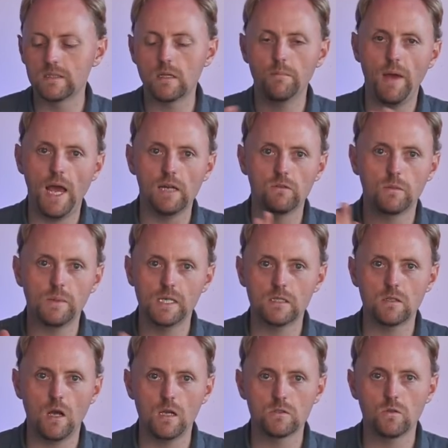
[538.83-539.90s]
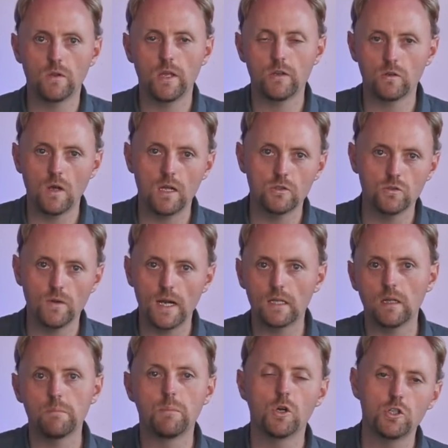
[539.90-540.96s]
the bag from the exhaust so that you're not
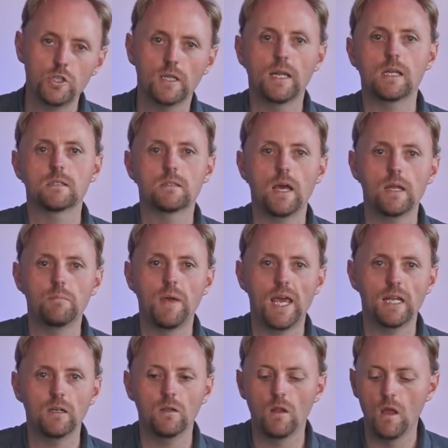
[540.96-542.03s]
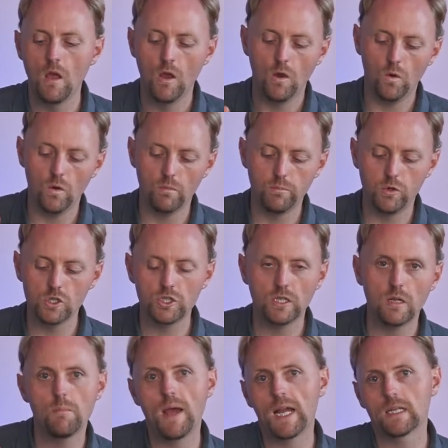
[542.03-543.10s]
directly pushing that side panel or pushing
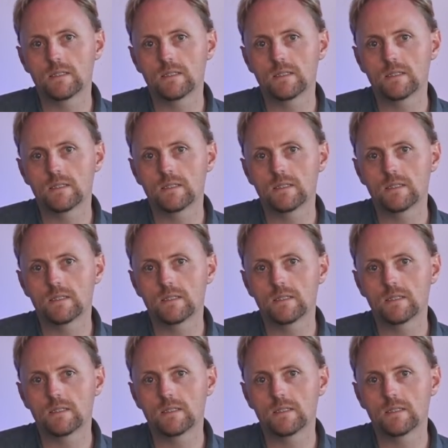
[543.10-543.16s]
the bag